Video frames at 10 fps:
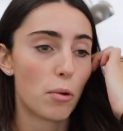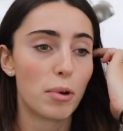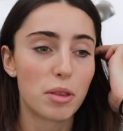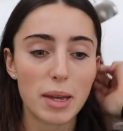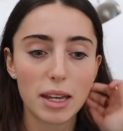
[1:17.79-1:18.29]

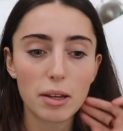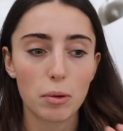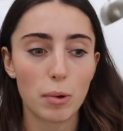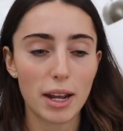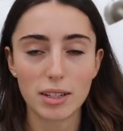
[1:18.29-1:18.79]
with
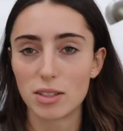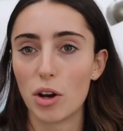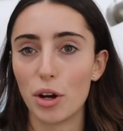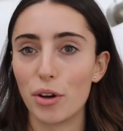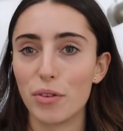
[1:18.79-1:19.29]
me, when I
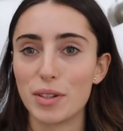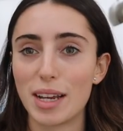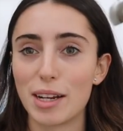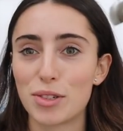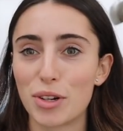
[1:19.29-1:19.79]
started,
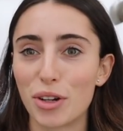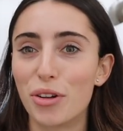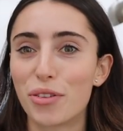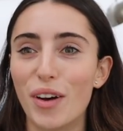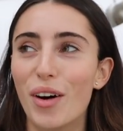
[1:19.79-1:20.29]
obviously, I
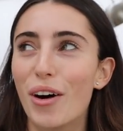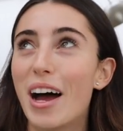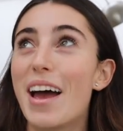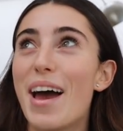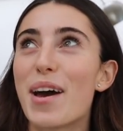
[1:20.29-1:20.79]
struggled
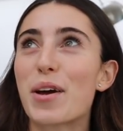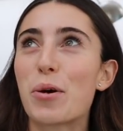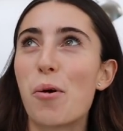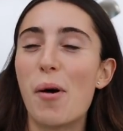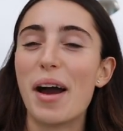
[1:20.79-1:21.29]
for
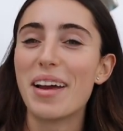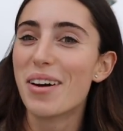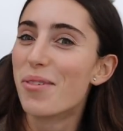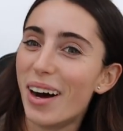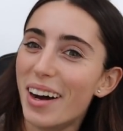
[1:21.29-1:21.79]
quite
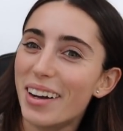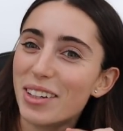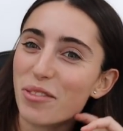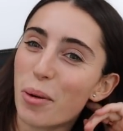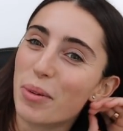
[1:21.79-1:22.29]
a
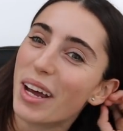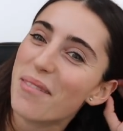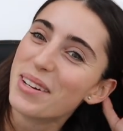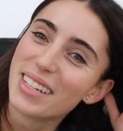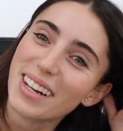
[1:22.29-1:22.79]
while. You probably
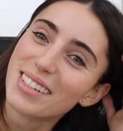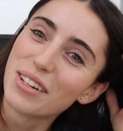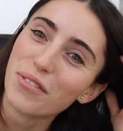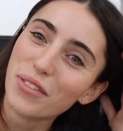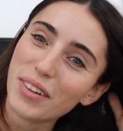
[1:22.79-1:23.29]
heard me say this
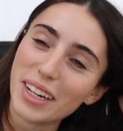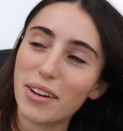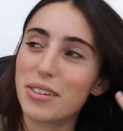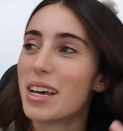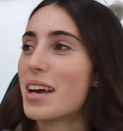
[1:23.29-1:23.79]
in a few
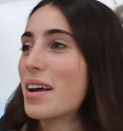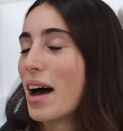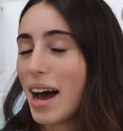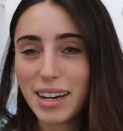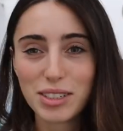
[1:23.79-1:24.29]
videos.
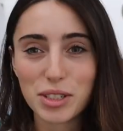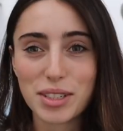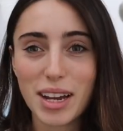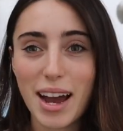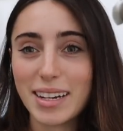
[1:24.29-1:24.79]
I
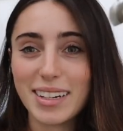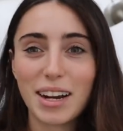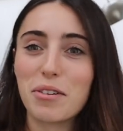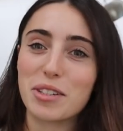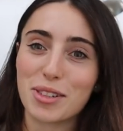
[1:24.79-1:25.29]
just, I didn't
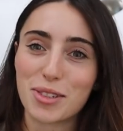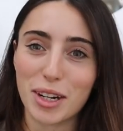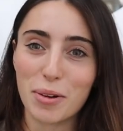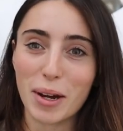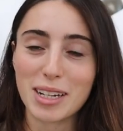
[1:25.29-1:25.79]
get results
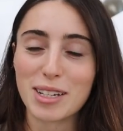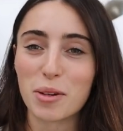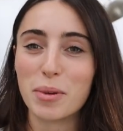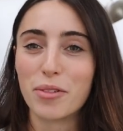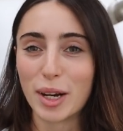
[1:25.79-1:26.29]
straight away. It
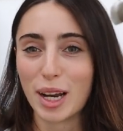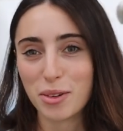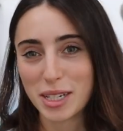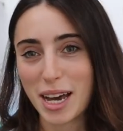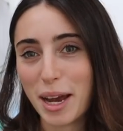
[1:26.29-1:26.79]
took me a really
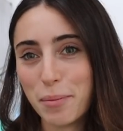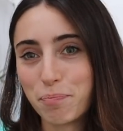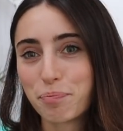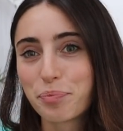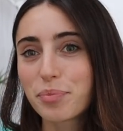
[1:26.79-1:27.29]
long
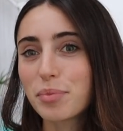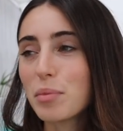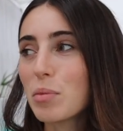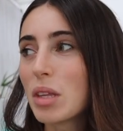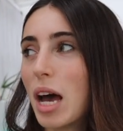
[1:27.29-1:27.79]
time.
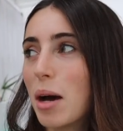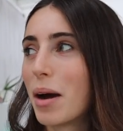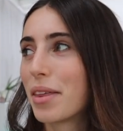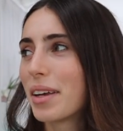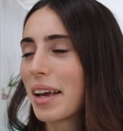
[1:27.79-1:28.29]

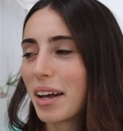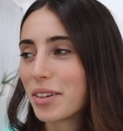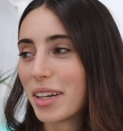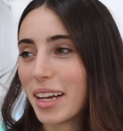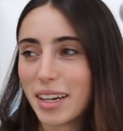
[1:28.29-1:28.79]
Um, I think I
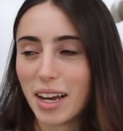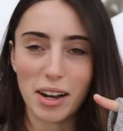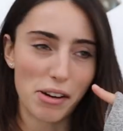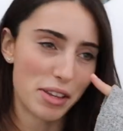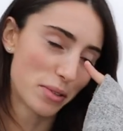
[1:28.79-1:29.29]
calculated it
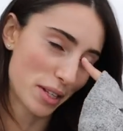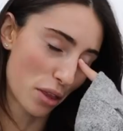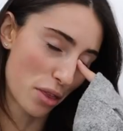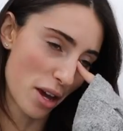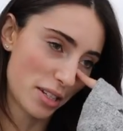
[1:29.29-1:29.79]
earlier. I think it was
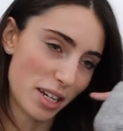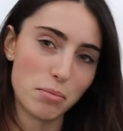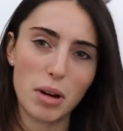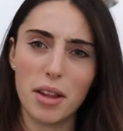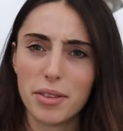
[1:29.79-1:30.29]
like
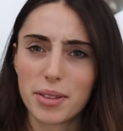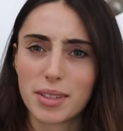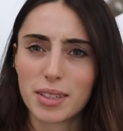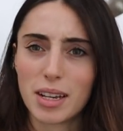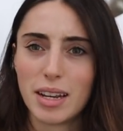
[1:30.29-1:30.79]
13
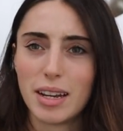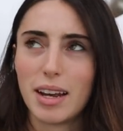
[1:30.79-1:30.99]
months.